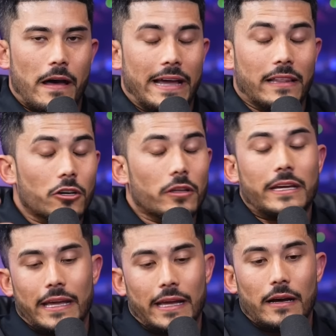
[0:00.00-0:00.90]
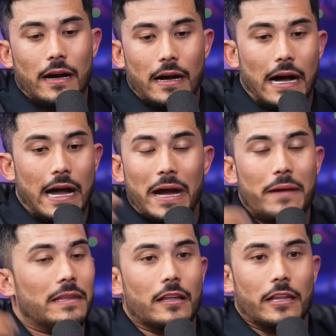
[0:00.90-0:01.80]
I literally can't. No. I
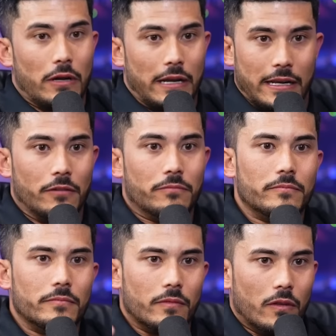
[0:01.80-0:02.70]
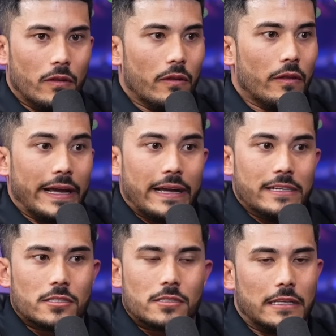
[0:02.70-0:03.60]
might be the only one I know, probably. Like
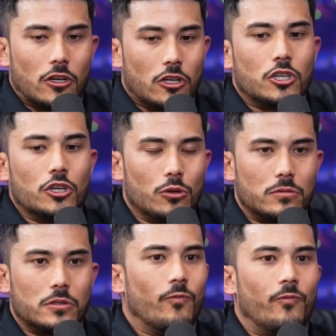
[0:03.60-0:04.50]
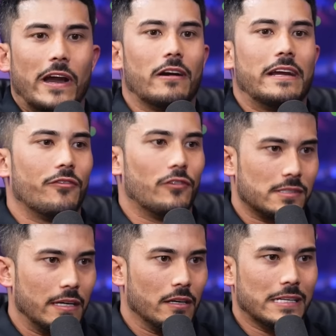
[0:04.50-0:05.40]
they're 2 very different
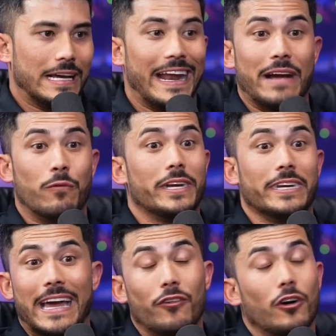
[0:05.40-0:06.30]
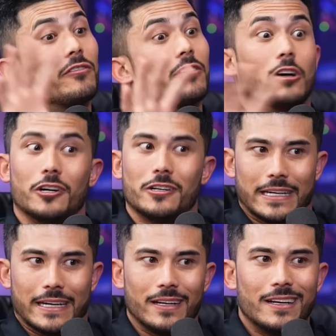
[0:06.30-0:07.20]
skills. And I would never have learned
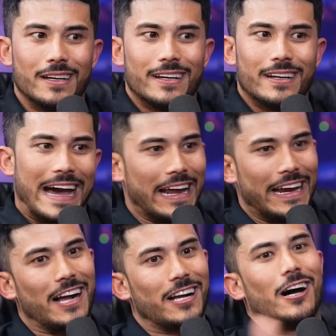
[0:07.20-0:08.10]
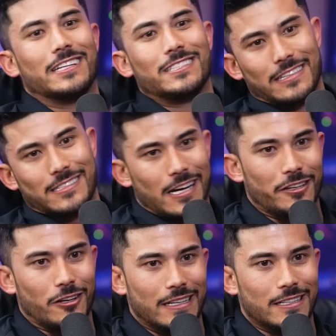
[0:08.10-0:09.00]
it had I not gone into this
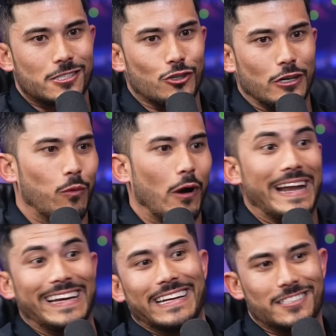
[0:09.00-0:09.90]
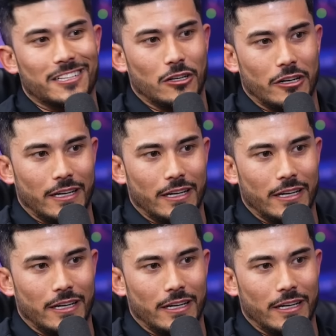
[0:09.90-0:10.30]
other industry where I needed to learn